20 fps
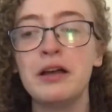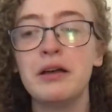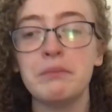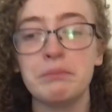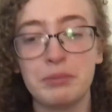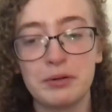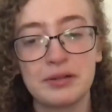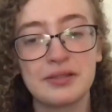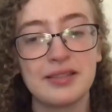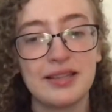
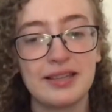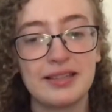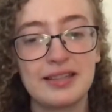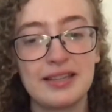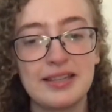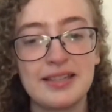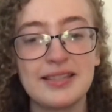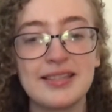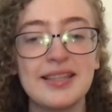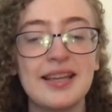books like
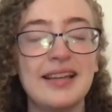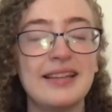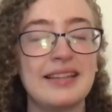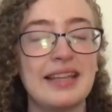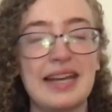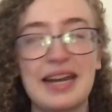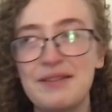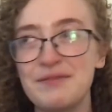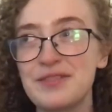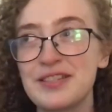this that
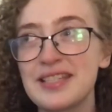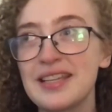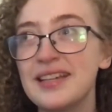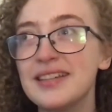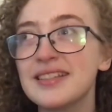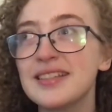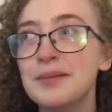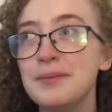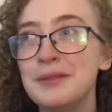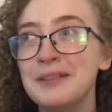emphasize
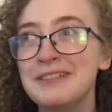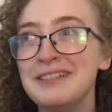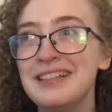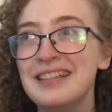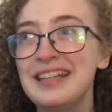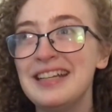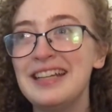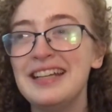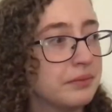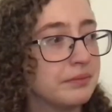
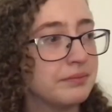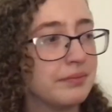community